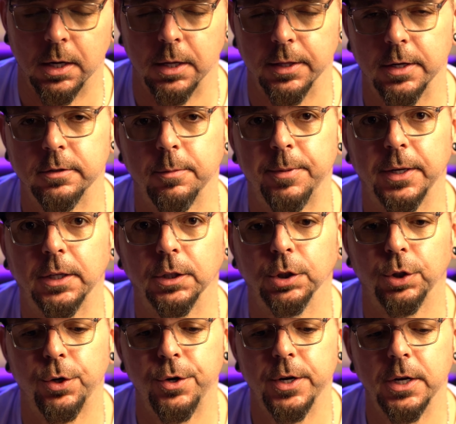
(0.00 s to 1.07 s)
was a big
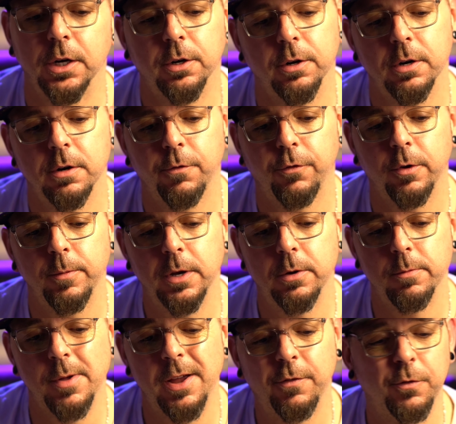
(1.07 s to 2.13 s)
learning curve for me
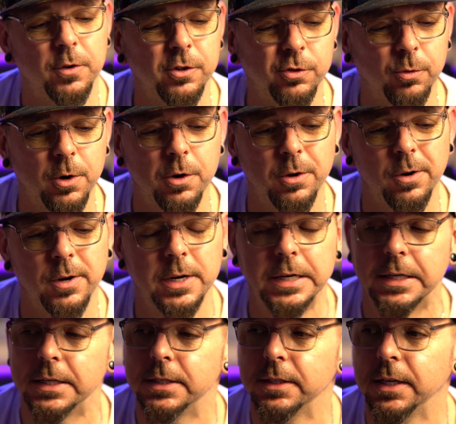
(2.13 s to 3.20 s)
on my first rotary.
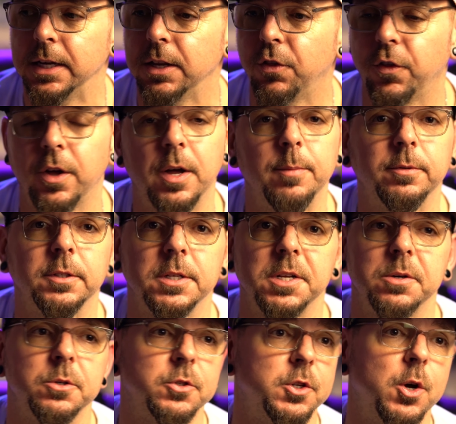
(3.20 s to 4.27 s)
Is it thumped and
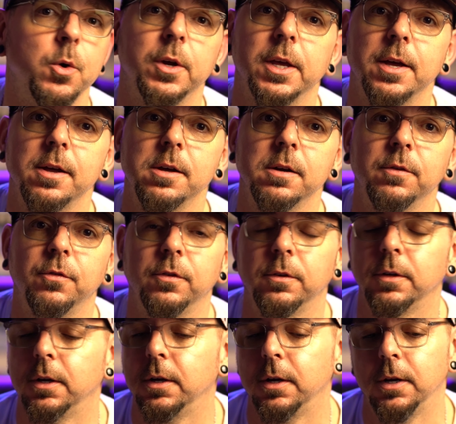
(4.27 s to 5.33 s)
there was no give,
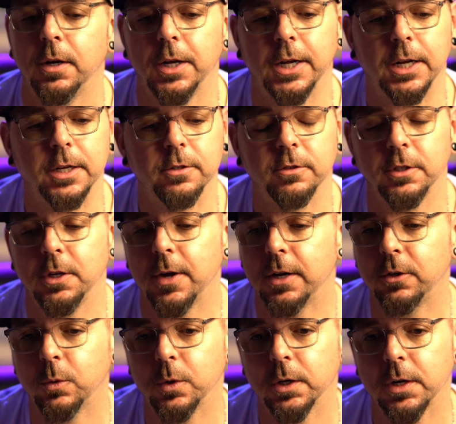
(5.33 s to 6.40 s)
so you had
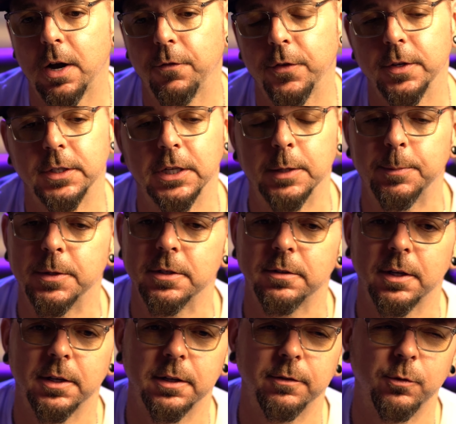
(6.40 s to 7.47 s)
to work off the tip
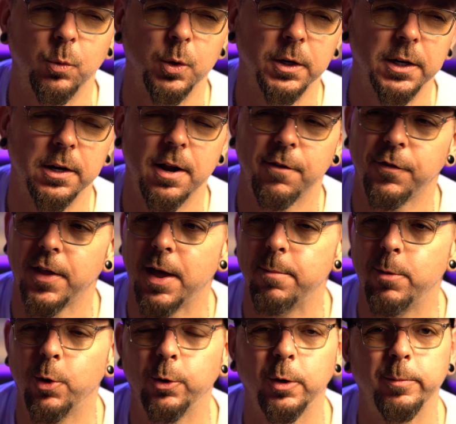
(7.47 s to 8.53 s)
instead of working off that
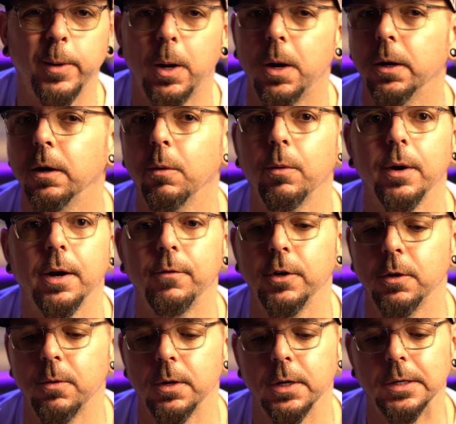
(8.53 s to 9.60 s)
motor bog or whatever
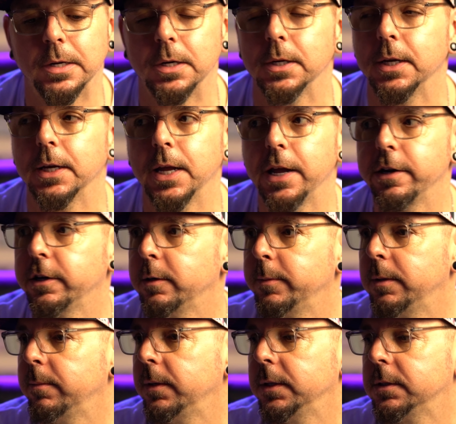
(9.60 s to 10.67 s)
you want to call it. I can't
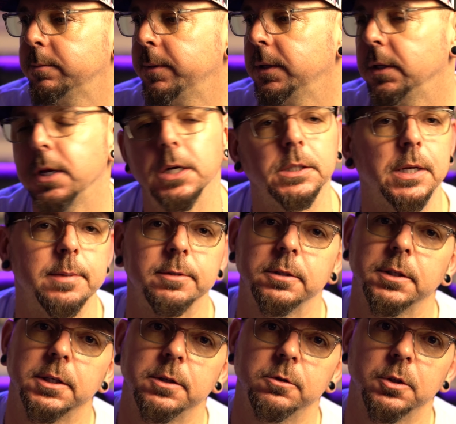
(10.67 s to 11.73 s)
remember. It's been a long time
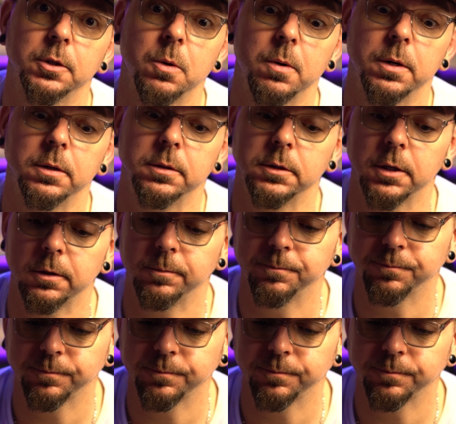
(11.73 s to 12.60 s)
since I used a coil. So.